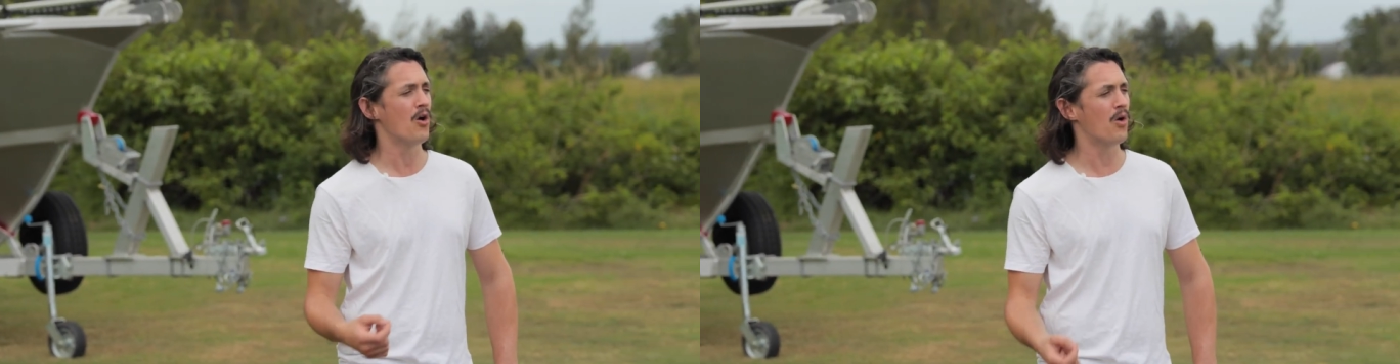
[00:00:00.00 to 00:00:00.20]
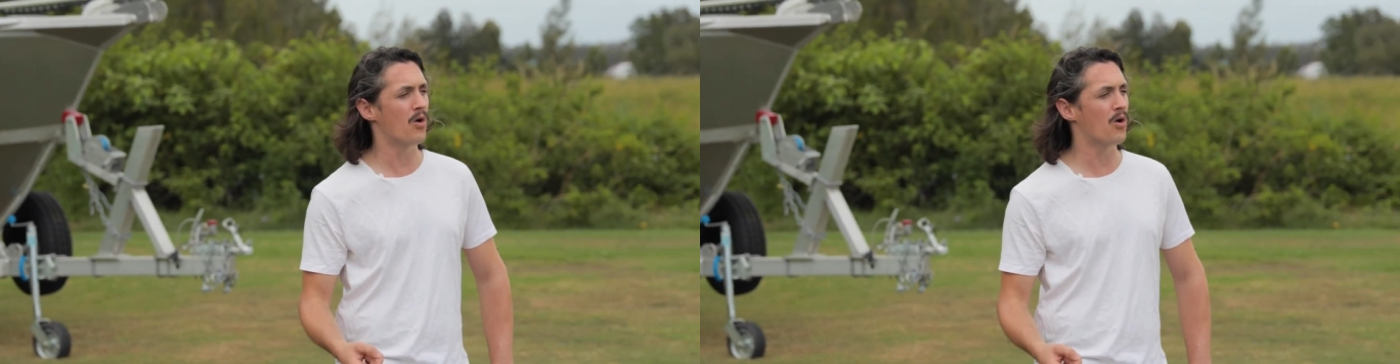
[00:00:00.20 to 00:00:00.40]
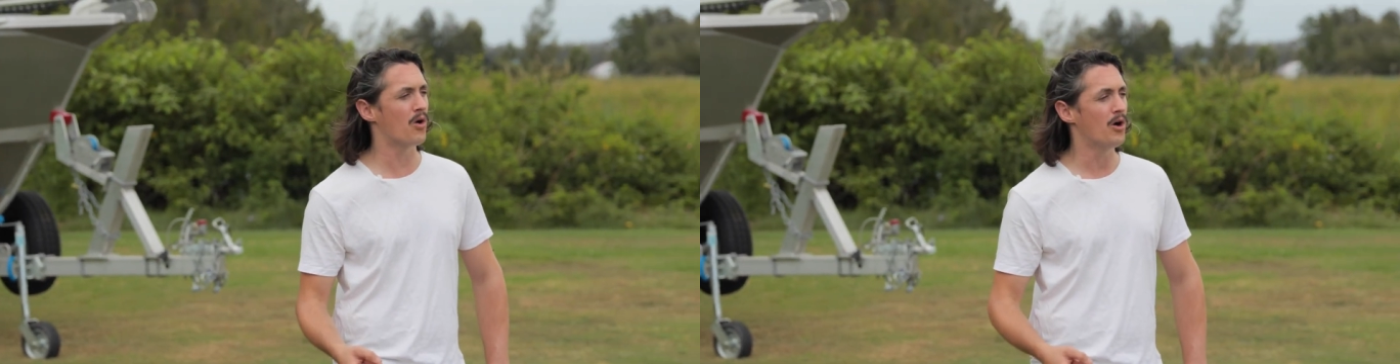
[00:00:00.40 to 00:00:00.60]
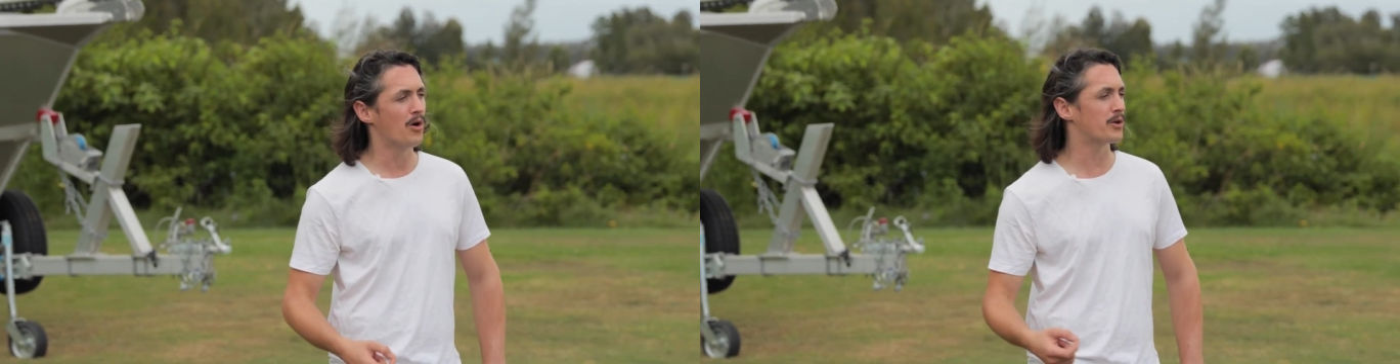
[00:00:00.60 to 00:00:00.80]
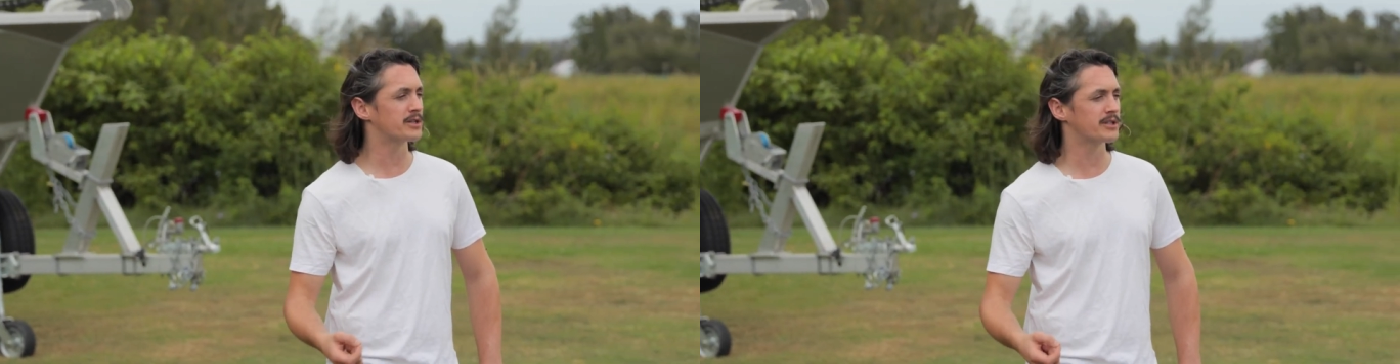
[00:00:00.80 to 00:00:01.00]
or
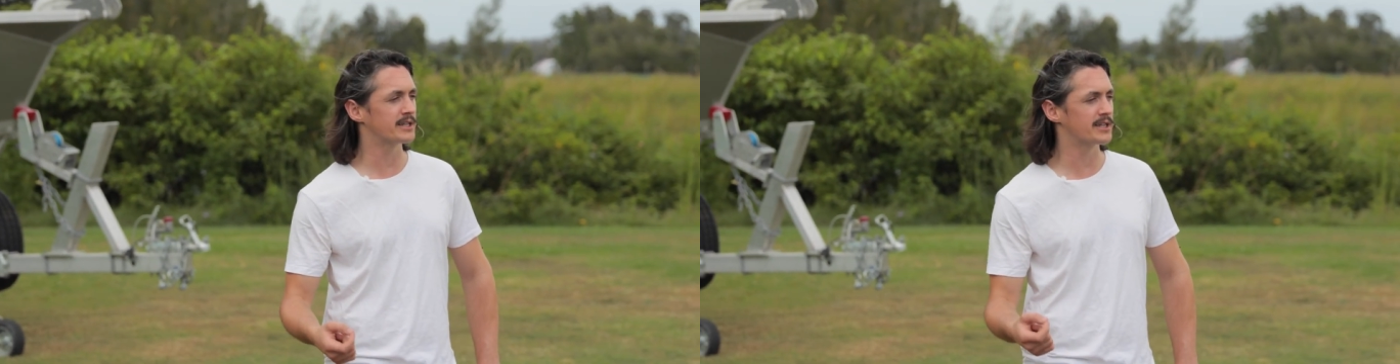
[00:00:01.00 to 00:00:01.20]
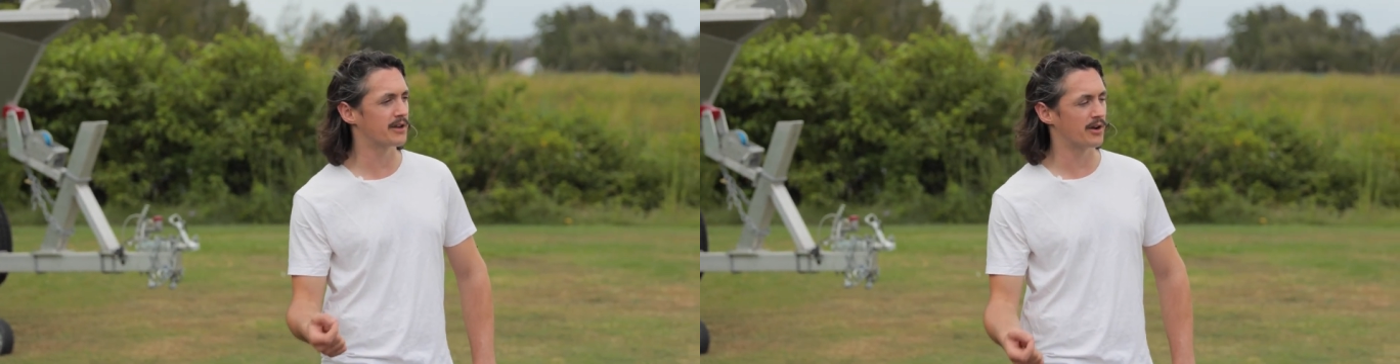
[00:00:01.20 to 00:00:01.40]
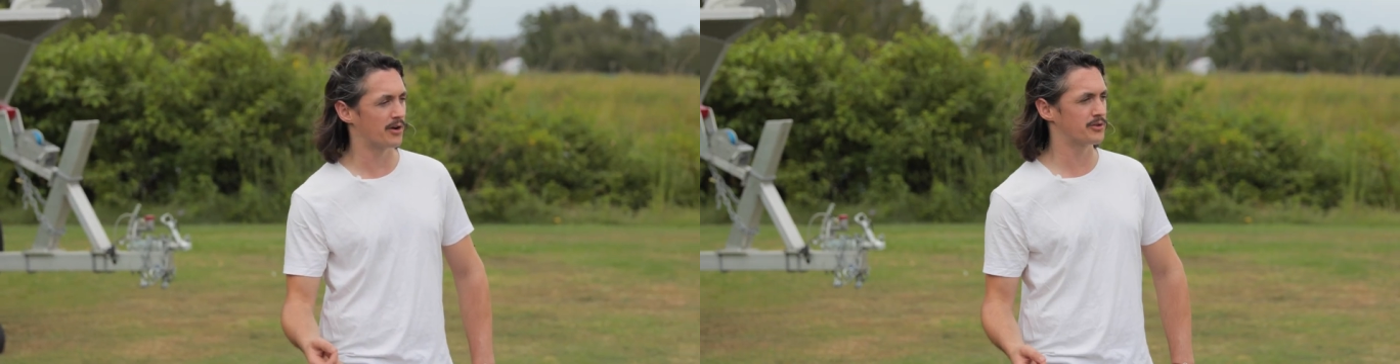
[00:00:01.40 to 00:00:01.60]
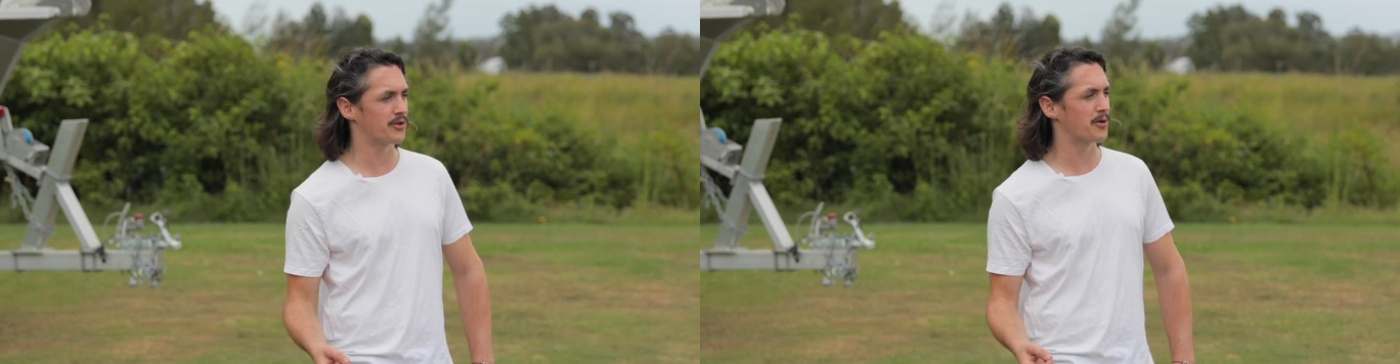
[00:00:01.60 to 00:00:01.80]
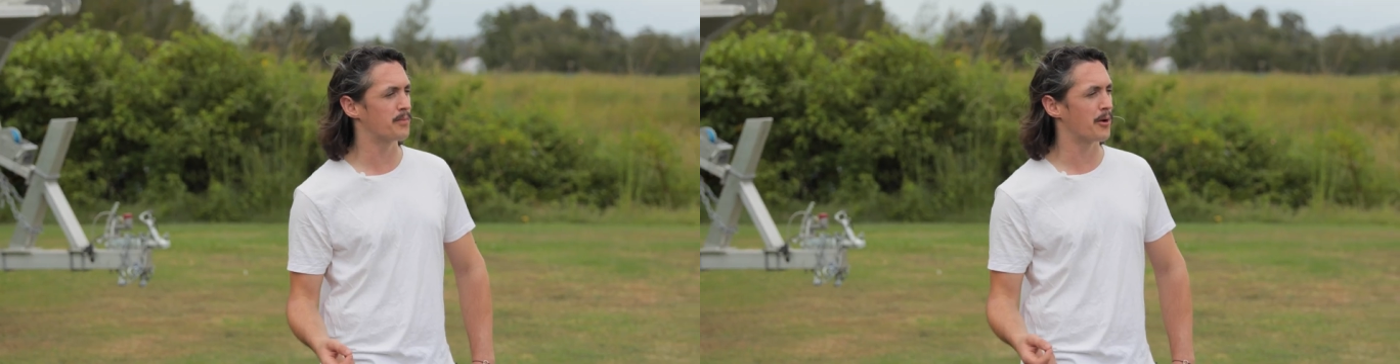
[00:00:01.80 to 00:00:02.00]
what it's like to own
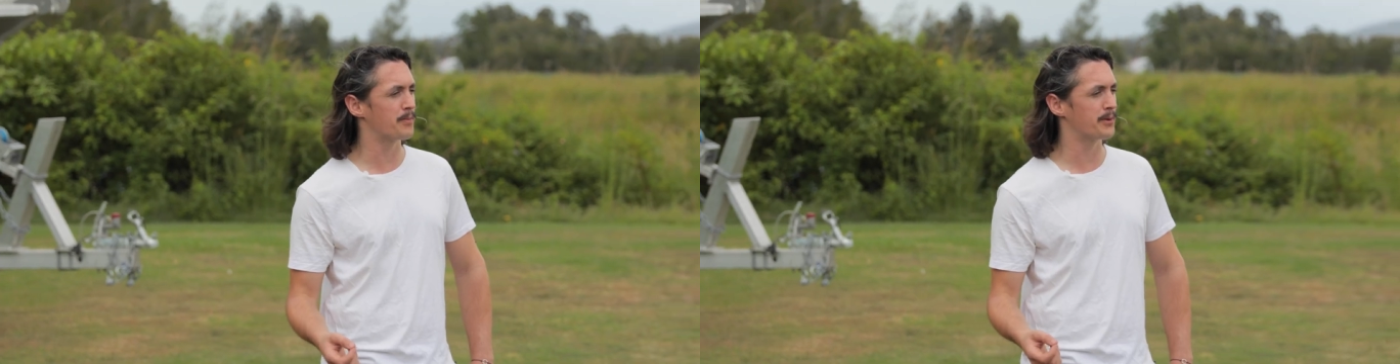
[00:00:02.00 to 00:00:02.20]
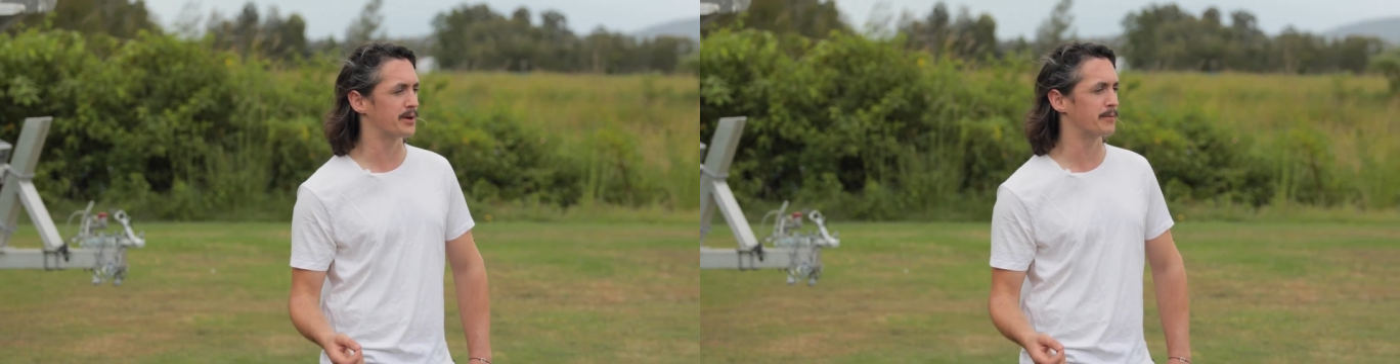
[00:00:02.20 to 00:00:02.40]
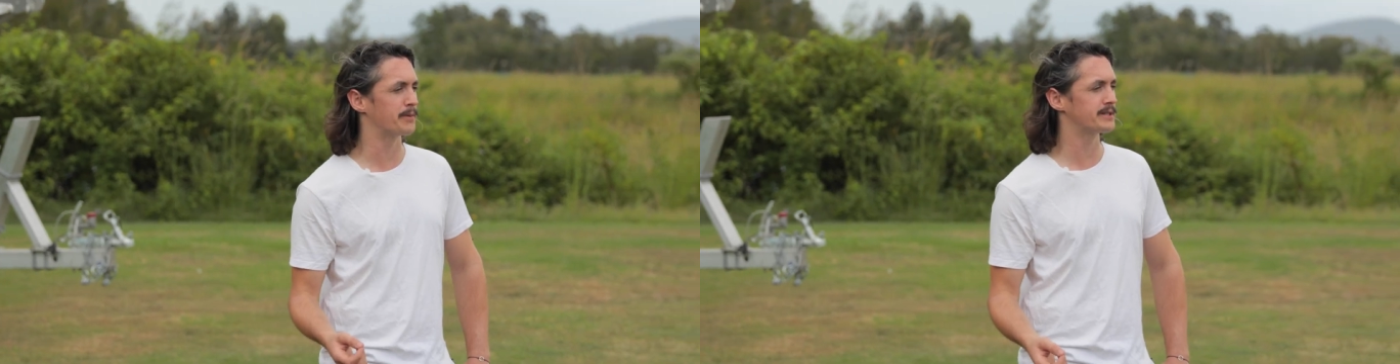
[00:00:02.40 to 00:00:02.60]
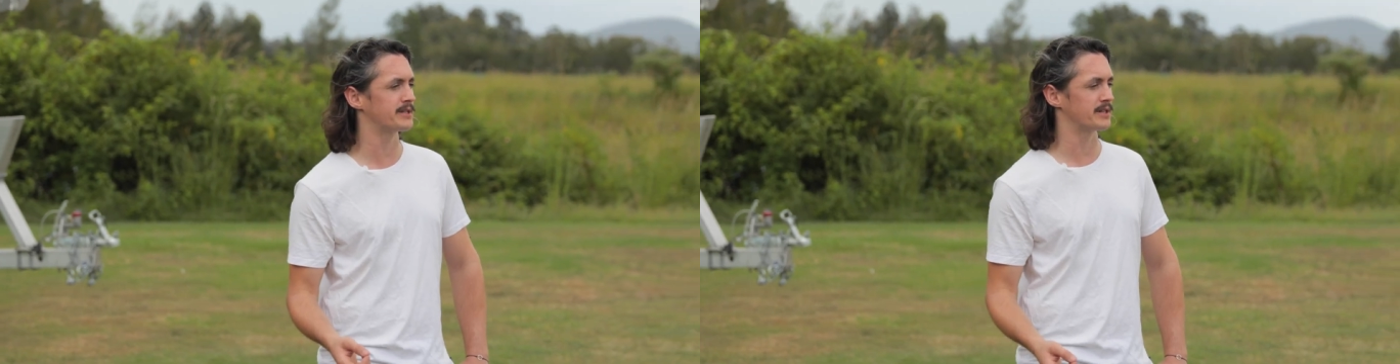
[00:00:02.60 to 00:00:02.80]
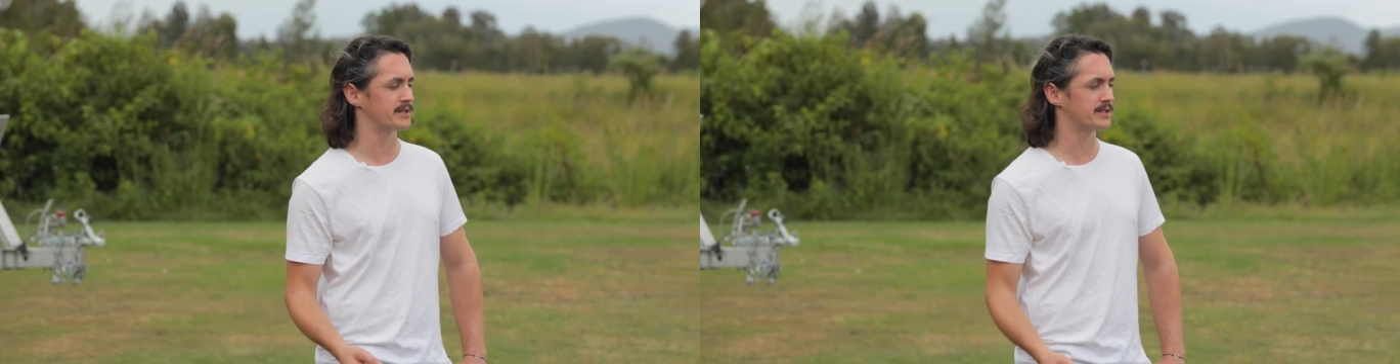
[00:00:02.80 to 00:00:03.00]
your own boat building
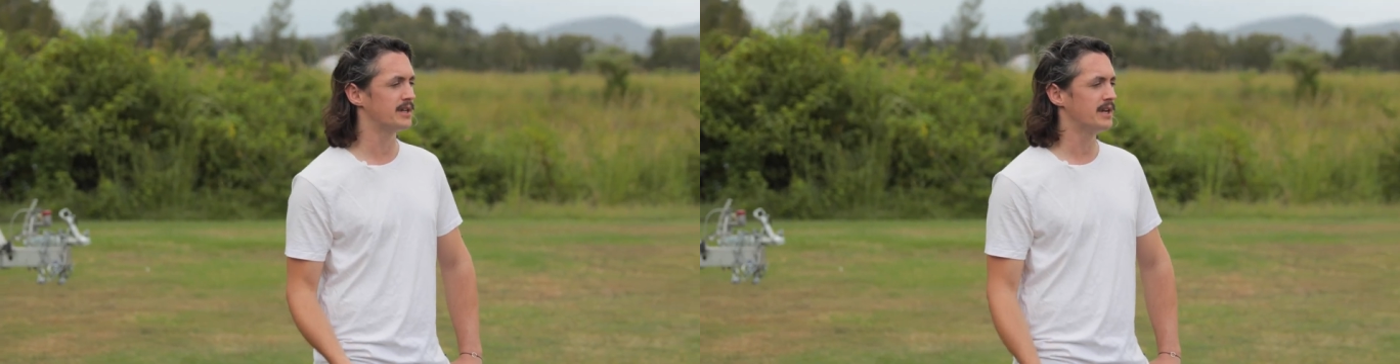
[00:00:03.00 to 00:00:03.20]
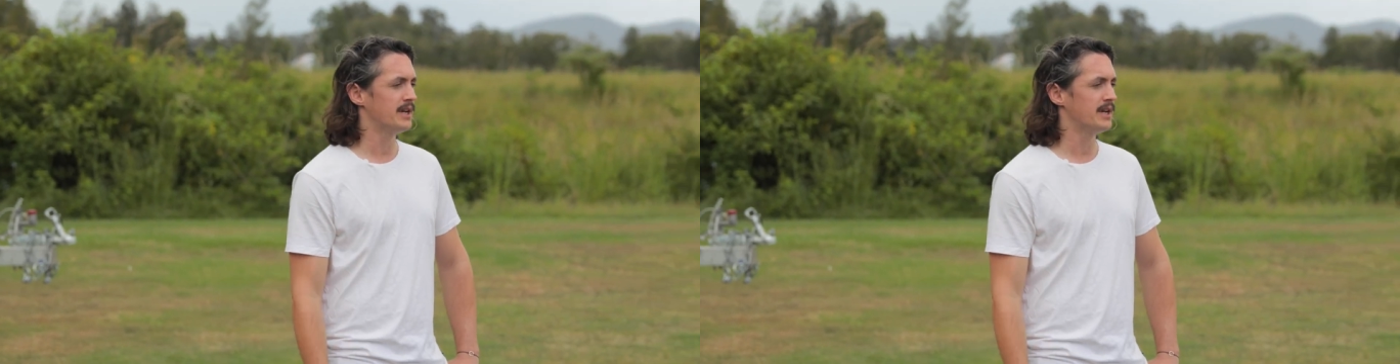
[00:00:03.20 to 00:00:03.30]
business.